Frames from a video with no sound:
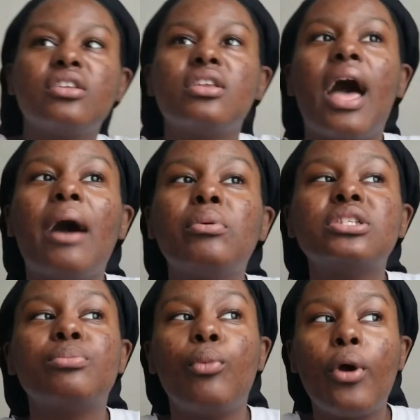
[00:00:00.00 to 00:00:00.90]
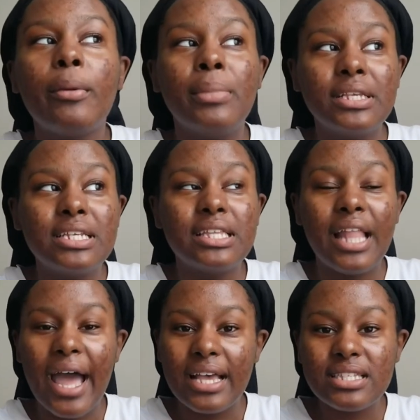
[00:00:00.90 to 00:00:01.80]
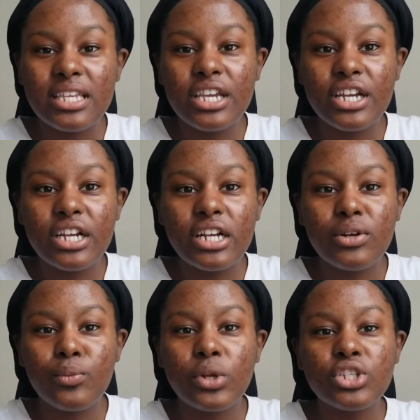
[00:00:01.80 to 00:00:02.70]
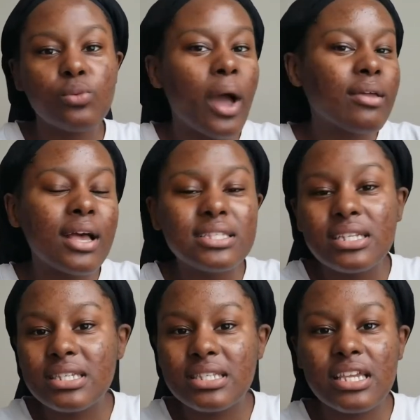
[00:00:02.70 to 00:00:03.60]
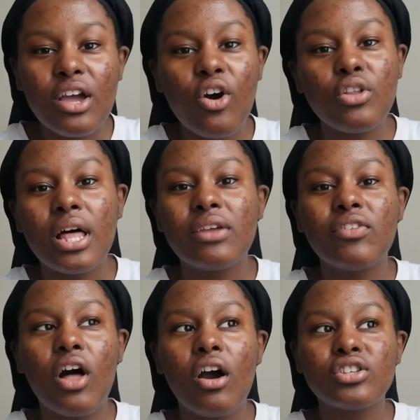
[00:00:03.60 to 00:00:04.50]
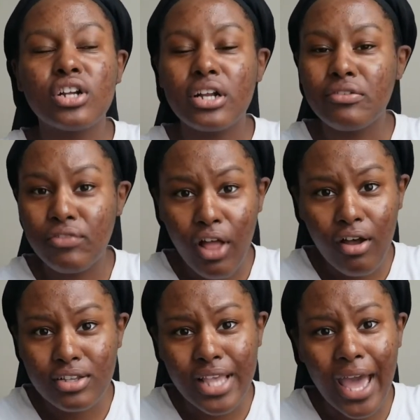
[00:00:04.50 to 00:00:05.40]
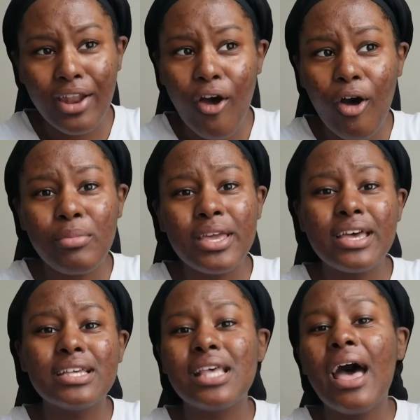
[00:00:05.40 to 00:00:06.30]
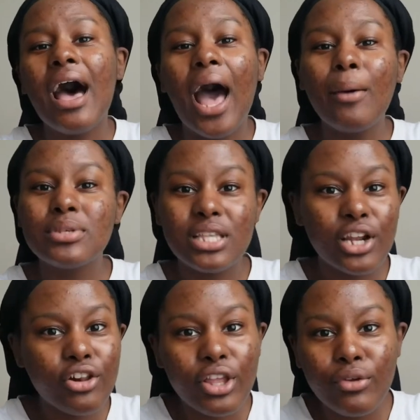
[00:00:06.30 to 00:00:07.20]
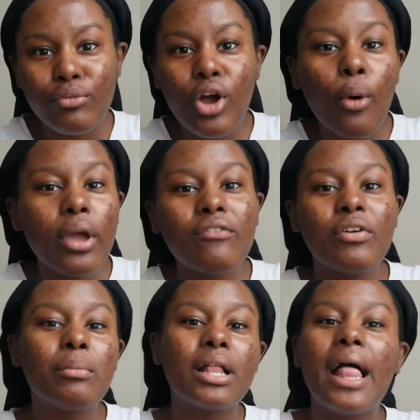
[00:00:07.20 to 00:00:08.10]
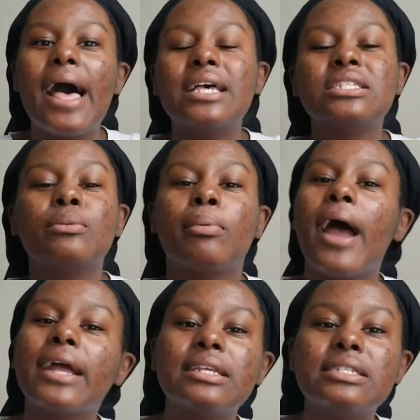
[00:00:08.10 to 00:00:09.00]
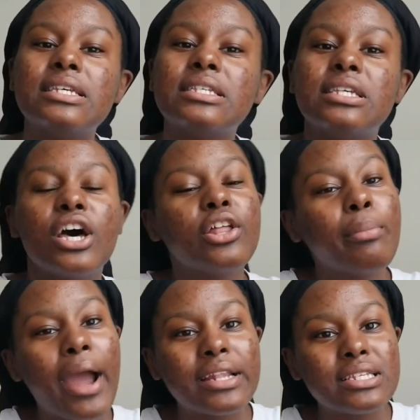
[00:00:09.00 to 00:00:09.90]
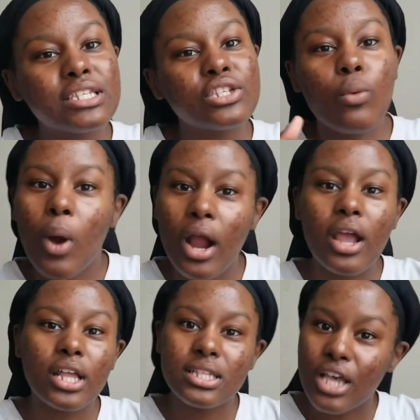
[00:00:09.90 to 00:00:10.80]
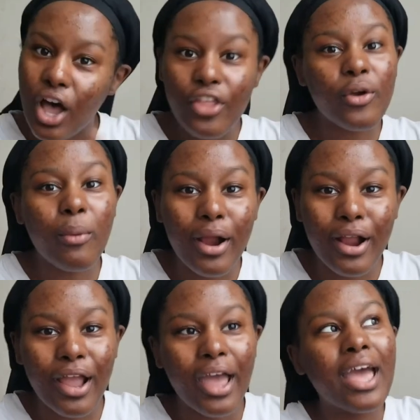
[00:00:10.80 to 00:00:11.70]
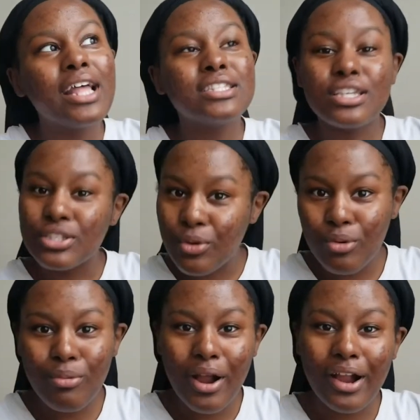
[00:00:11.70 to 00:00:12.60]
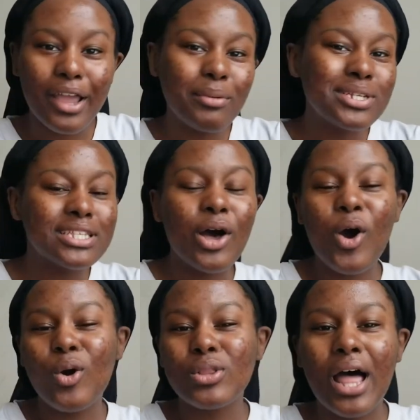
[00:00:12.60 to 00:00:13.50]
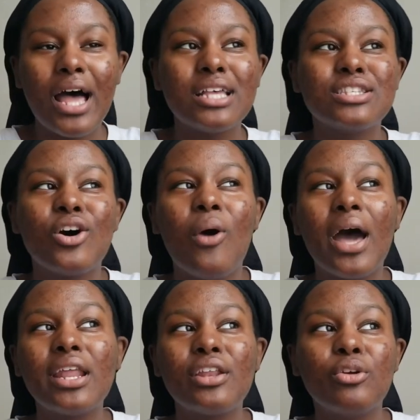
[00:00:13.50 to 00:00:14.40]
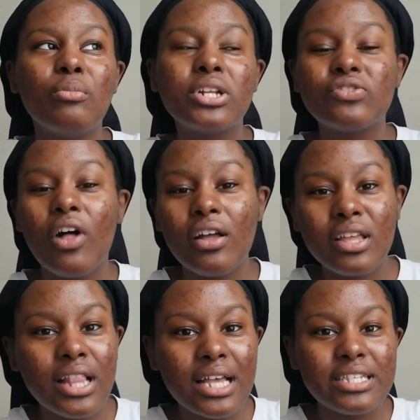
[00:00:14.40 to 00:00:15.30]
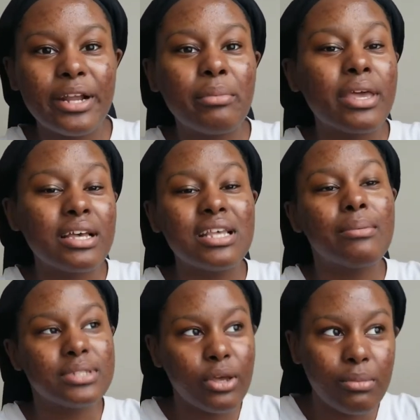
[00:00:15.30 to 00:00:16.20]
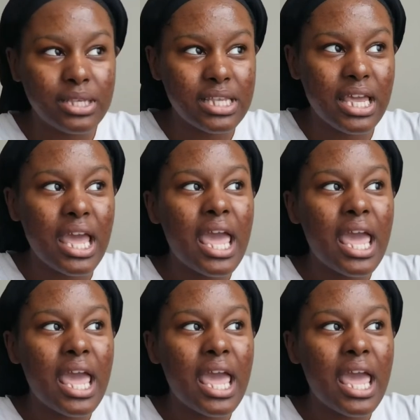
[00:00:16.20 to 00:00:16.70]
I was more busy last year, which is why you guys didn't see a whole lot of vlogs or vlogs at all, because I was literally going from class to practices to other practices to work to other work to school work. It was just a whole lot, so I didn't do much vlogging last year because I was so busy.